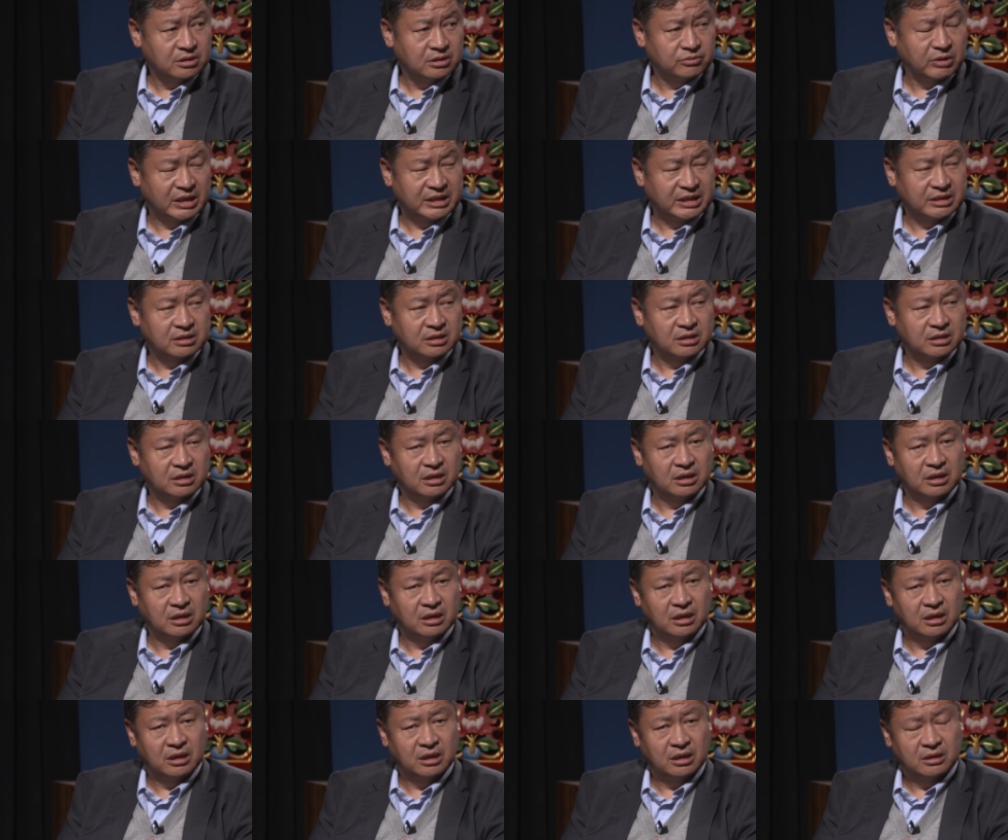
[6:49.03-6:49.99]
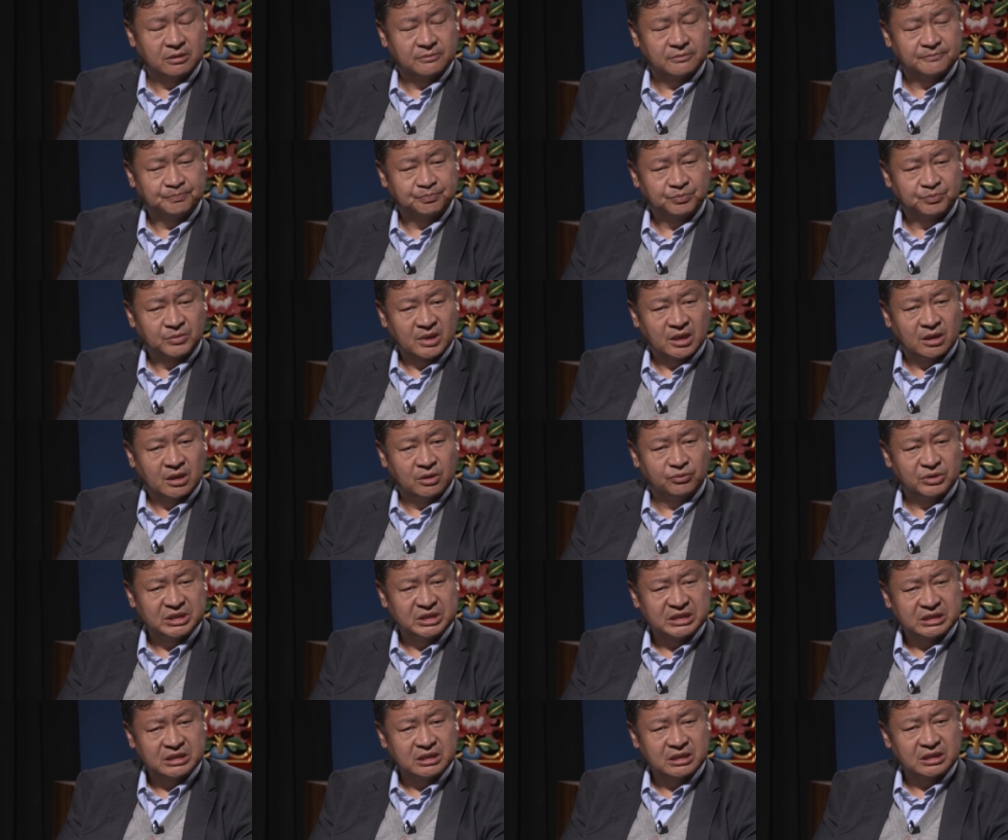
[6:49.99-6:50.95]
right,
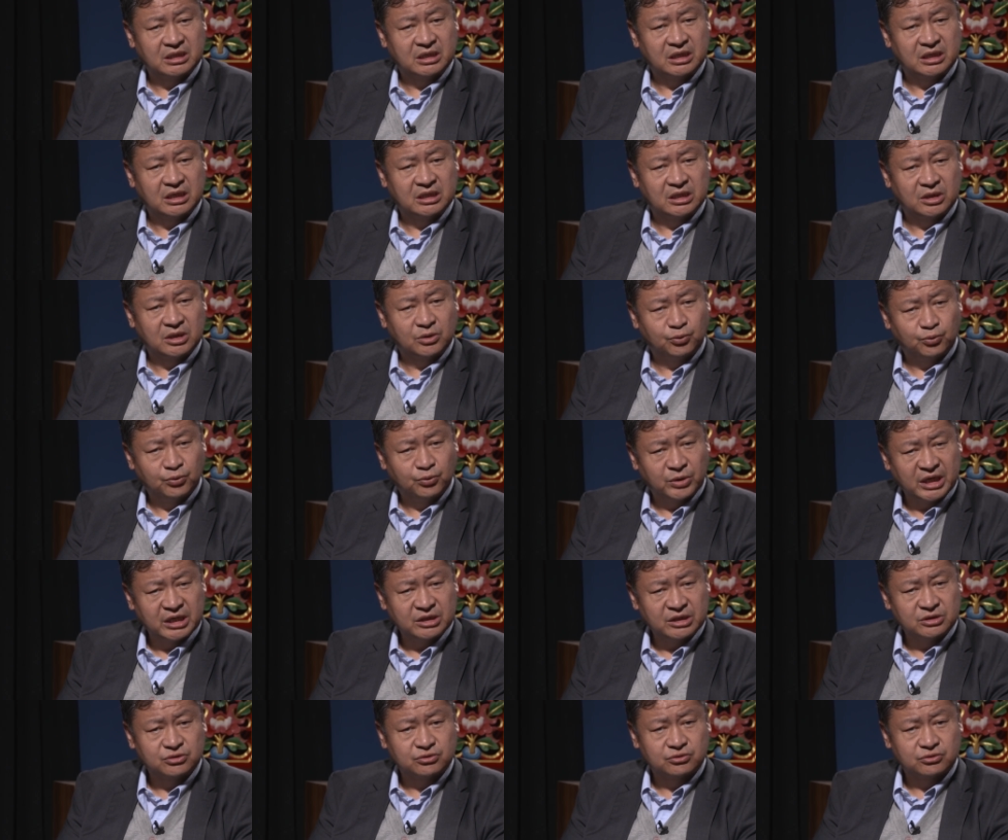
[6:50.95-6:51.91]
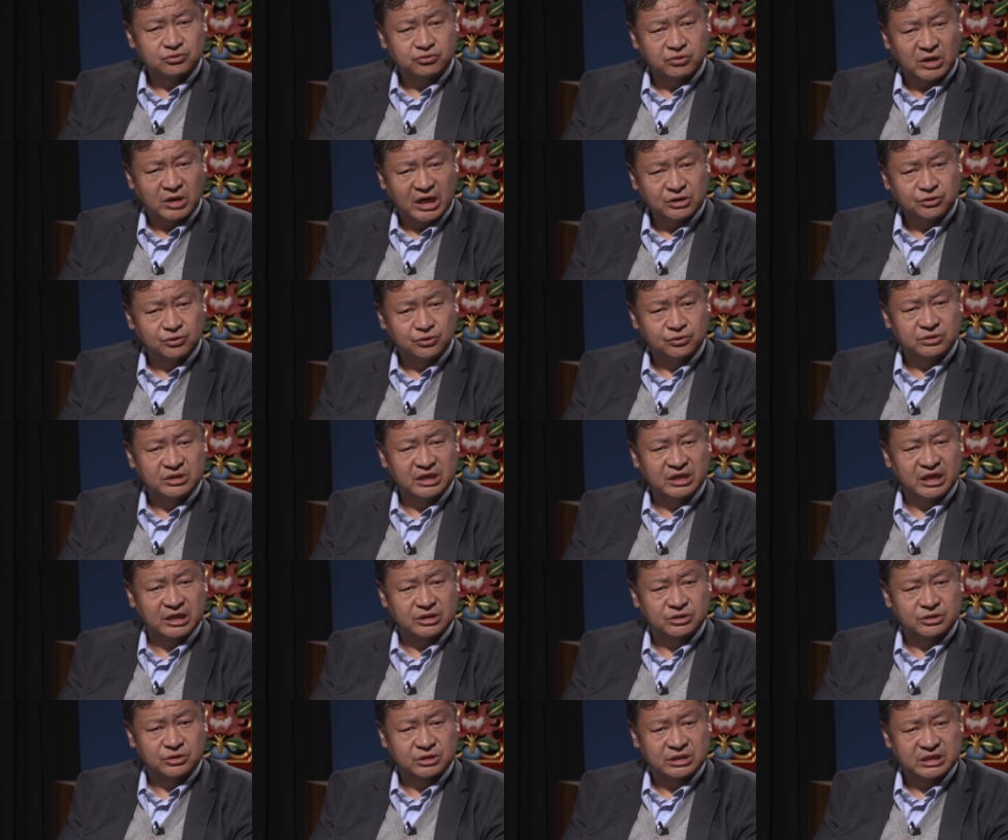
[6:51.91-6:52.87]
which in a way try to
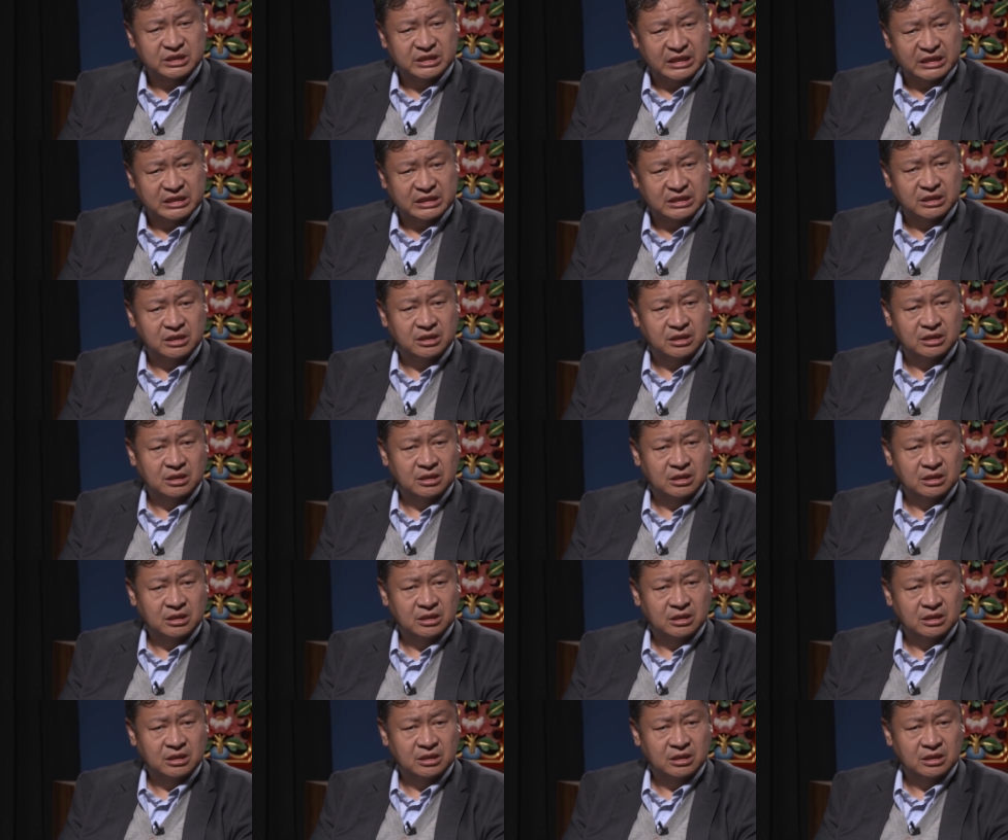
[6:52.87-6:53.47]
de-associate